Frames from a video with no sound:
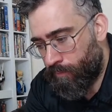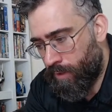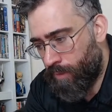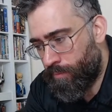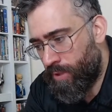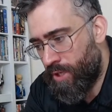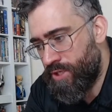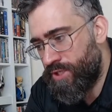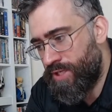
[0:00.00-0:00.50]

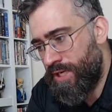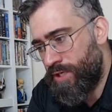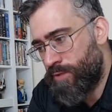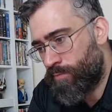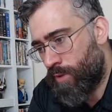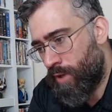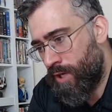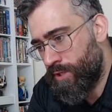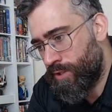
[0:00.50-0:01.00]
Prestige
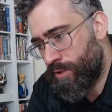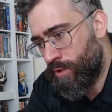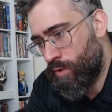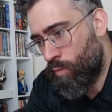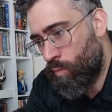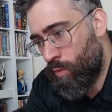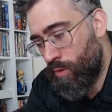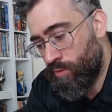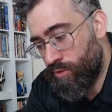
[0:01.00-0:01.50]
price
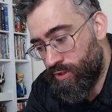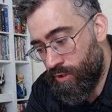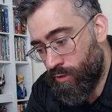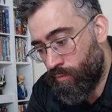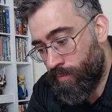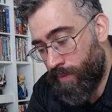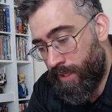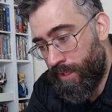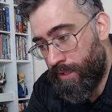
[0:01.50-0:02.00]
will still
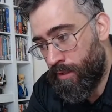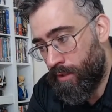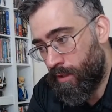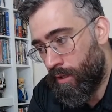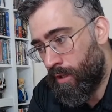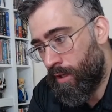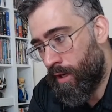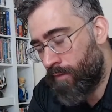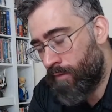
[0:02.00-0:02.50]
be
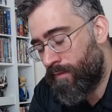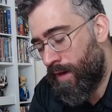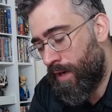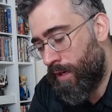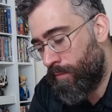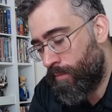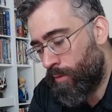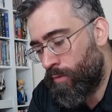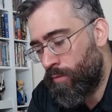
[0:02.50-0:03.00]

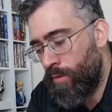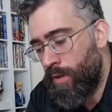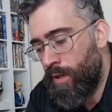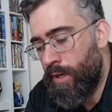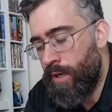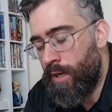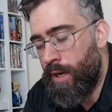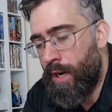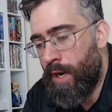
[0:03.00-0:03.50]
available,
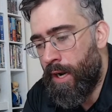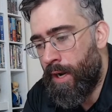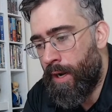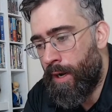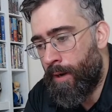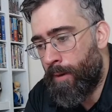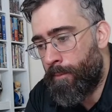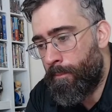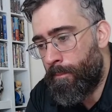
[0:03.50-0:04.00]

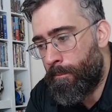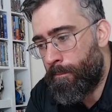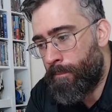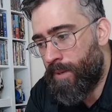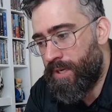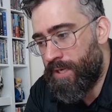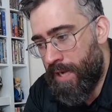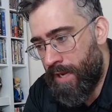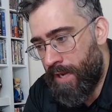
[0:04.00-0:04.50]

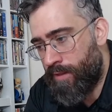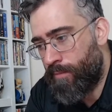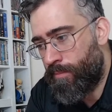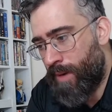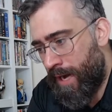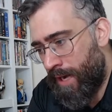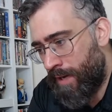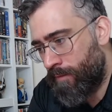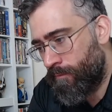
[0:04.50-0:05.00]
but yeah, the
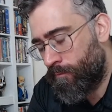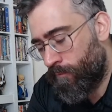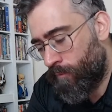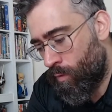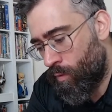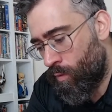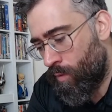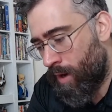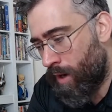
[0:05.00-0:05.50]
pay in
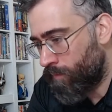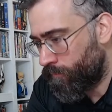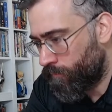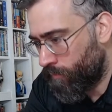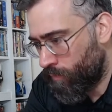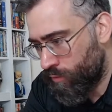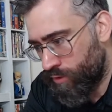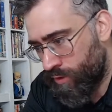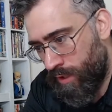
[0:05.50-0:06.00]
full
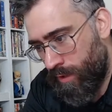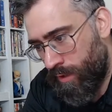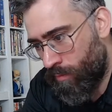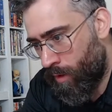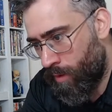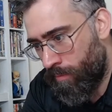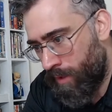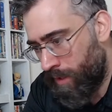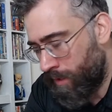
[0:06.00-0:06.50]
unfortunately
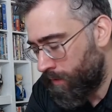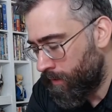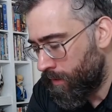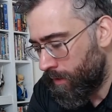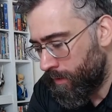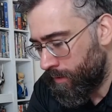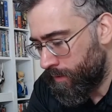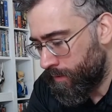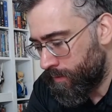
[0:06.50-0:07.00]
won't be.
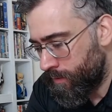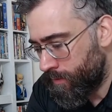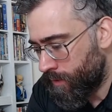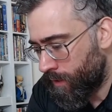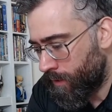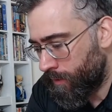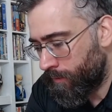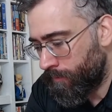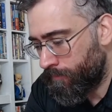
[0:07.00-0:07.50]

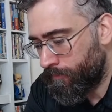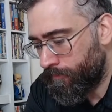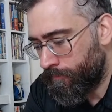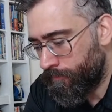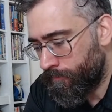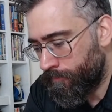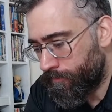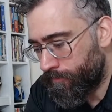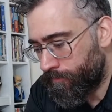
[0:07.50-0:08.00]
So
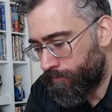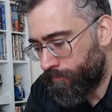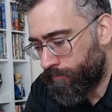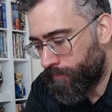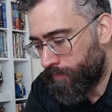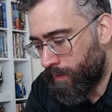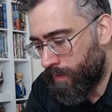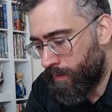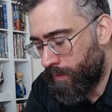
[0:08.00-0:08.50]

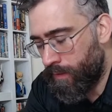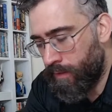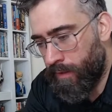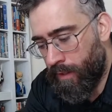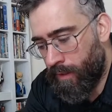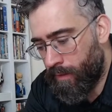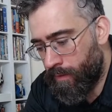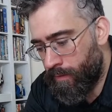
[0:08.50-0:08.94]
yeah,